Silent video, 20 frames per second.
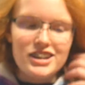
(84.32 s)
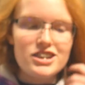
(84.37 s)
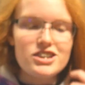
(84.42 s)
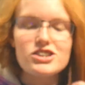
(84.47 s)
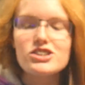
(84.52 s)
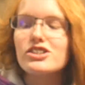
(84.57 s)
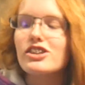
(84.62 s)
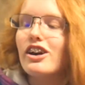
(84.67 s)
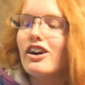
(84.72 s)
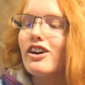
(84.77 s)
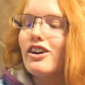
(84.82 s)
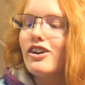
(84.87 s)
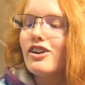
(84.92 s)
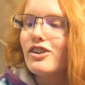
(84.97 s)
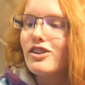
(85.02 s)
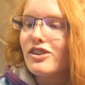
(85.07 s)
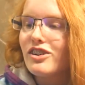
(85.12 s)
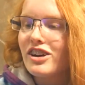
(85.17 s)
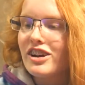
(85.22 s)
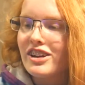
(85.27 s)

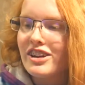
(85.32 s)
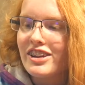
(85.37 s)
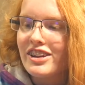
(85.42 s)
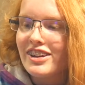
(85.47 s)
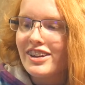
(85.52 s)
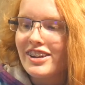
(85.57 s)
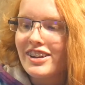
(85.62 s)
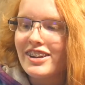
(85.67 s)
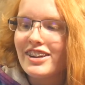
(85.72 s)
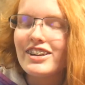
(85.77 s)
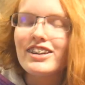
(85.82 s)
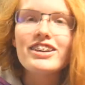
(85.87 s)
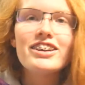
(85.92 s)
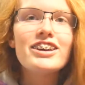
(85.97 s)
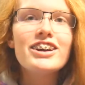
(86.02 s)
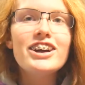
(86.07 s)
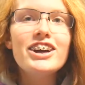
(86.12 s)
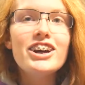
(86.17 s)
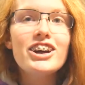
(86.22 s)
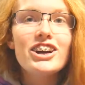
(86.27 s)
so
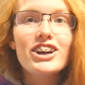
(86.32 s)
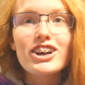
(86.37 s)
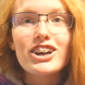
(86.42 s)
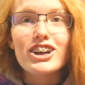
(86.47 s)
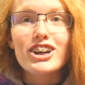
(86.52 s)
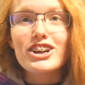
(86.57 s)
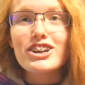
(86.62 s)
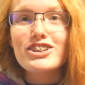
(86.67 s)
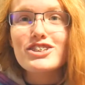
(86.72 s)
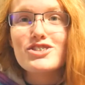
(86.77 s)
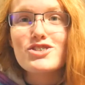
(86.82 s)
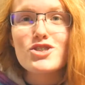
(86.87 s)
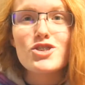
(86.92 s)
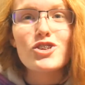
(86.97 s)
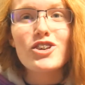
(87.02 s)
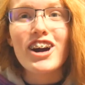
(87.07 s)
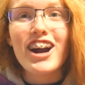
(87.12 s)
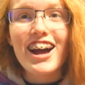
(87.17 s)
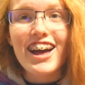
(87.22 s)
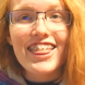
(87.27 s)
gonna
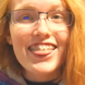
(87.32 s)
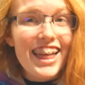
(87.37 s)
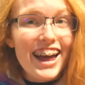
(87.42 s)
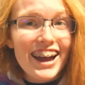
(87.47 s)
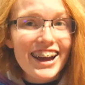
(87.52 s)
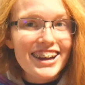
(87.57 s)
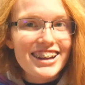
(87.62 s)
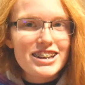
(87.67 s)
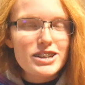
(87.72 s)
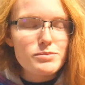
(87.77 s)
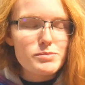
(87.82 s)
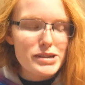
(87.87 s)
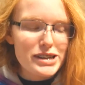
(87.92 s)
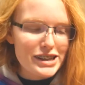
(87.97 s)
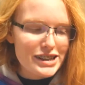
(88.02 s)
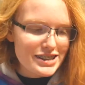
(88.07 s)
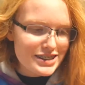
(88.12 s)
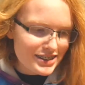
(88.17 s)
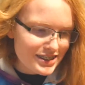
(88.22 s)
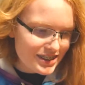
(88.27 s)
try that
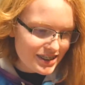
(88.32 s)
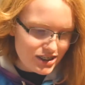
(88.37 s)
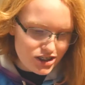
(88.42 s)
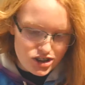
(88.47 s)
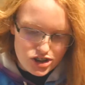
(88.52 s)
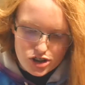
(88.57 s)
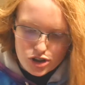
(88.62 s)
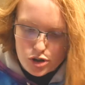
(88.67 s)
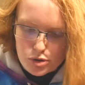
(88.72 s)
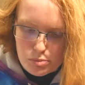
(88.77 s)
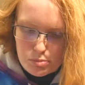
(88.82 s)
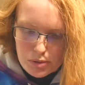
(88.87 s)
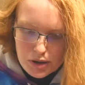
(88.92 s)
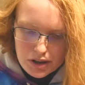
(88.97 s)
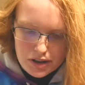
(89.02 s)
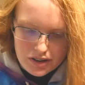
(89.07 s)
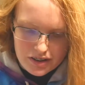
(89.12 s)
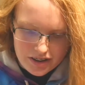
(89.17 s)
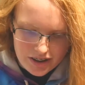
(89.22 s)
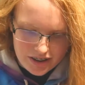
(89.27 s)
because this should
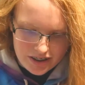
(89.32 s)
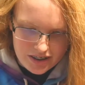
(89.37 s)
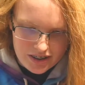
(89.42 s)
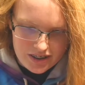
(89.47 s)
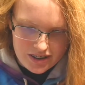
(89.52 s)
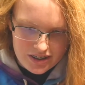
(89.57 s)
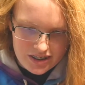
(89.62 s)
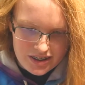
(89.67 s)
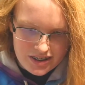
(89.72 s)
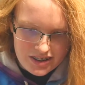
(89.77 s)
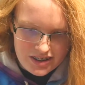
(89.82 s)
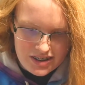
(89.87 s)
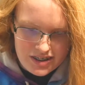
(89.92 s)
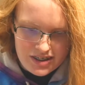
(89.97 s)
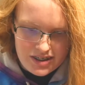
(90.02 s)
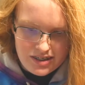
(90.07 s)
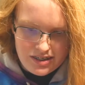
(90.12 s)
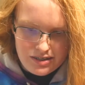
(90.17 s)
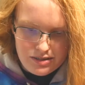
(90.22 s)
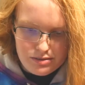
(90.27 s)
be like
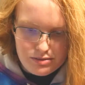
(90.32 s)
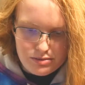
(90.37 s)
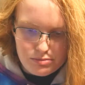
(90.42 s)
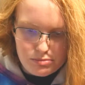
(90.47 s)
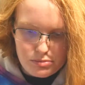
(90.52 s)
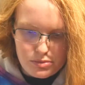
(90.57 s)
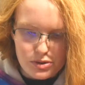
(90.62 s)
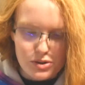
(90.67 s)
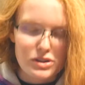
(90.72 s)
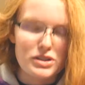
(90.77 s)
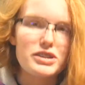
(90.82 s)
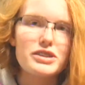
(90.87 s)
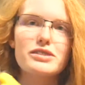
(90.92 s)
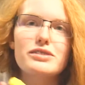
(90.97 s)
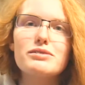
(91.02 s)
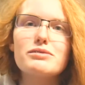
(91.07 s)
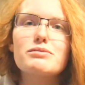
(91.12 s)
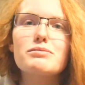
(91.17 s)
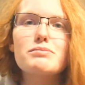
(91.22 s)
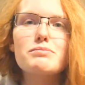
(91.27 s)
more
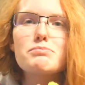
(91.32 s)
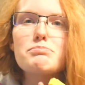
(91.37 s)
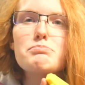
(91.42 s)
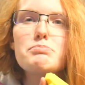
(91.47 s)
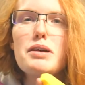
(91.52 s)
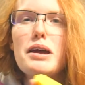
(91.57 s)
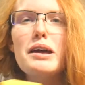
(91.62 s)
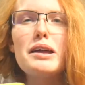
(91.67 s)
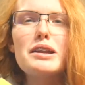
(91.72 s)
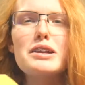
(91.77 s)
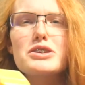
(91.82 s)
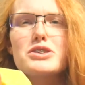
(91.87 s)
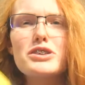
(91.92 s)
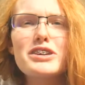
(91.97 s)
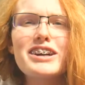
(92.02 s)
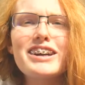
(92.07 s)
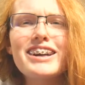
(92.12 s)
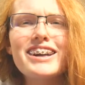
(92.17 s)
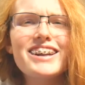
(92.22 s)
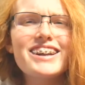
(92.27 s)

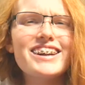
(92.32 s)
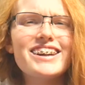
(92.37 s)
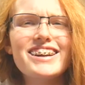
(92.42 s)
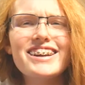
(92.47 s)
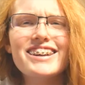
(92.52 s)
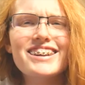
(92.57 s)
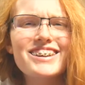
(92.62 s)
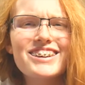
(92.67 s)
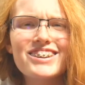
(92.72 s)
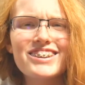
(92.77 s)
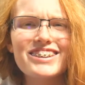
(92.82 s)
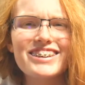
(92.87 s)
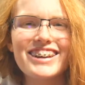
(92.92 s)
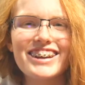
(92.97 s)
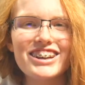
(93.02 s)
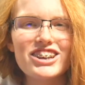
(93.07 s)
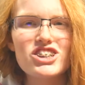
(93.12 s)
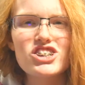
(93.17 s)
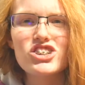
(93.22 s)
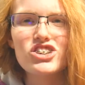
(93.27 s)
penetrating or
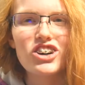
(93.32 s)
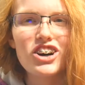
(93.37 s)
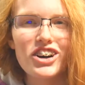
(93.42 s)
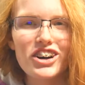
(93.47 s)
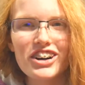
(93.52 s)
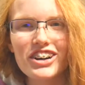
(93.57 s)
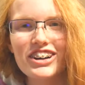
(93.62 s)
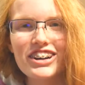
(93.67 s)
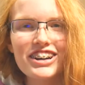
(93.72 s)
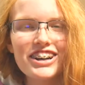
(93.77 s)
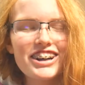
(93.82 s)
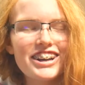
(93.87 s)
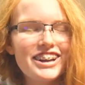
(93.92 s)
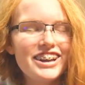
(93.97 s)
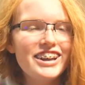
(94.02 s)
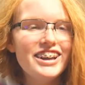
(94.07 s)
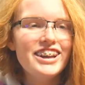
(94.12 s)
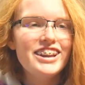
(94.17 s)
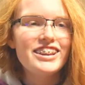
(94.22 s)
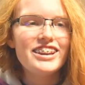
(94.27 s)
like stronger
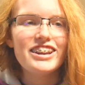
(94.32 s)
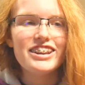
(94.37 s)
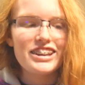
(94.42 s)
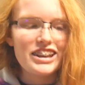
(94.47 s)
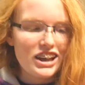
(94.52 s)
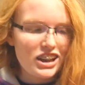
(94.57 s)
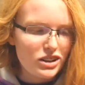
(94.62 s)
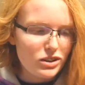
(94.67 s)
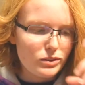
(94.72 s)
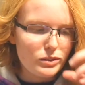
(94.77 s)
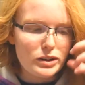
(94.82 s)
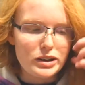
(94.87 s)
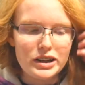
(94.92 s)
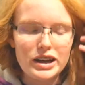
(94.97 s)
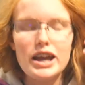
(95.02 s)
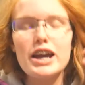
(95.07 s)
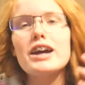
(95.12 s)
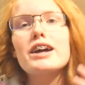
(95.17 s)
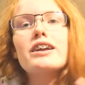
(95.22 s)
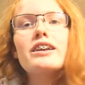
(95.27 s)
than the other one,
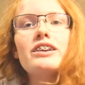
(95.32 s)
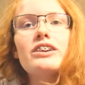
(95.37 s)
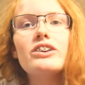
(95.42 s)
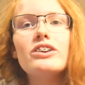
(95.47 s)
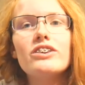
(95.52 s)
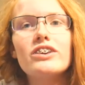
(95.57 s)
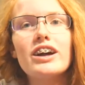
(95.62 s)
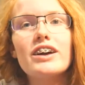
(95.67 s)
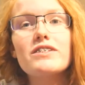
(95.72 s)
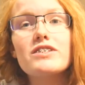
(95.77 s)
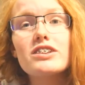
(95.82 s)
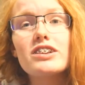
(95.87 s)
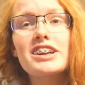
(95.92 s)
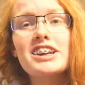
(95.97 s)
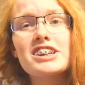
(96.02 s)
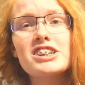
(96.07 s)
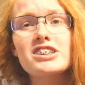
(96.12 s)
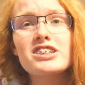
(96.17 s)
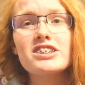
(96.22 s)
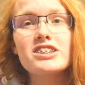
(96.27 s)
and you don't have to
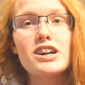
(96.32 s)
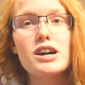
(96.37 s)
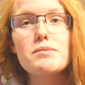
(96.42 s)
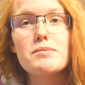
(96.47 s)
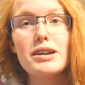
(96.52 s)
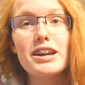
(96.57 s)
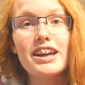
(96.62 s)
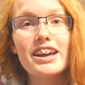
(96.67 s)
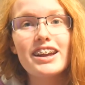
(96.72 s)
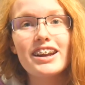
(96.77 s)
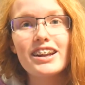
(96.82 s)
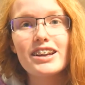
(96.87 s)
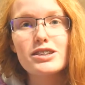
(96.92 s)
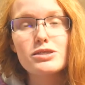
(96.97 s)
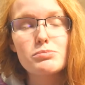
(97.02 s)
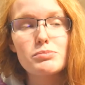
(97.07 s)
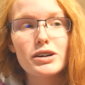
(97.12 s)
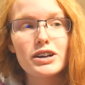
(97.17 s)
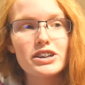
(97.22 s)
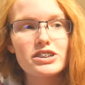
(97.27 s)
like scrub it in
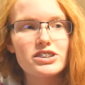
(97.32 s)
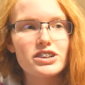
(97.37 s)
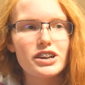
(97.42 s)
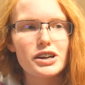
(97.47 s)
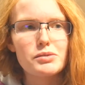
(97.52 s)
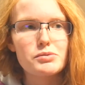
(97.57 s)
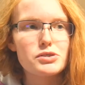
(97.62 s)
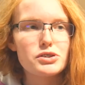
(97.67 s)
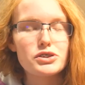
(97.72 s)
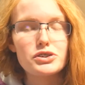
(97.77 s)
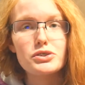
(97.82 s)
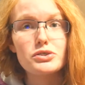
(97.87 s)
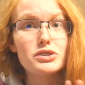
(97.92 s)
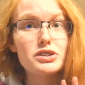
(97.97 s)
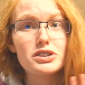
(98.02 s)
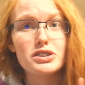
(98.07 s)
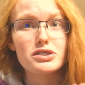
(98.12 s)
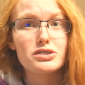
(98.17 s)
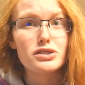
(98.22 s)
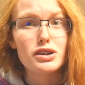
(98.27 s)
as much. Like, I'm sure you
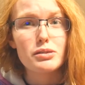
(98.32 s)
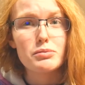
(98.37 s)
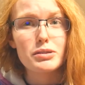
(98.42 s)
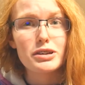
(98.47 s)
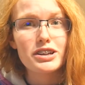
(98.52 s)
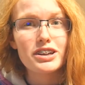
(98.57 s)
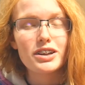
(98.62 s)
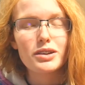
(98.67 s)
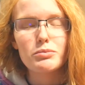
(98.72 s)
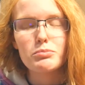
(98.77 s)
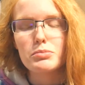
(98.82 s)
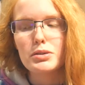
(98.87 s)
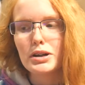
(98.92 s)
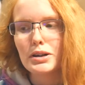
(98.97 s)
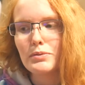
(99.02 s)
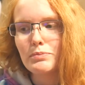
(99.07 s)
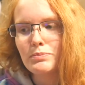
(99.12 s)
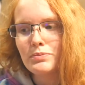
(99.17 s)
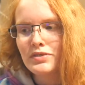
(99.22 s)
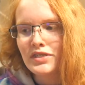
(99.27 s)
could scrub it in,
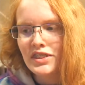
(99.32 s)
but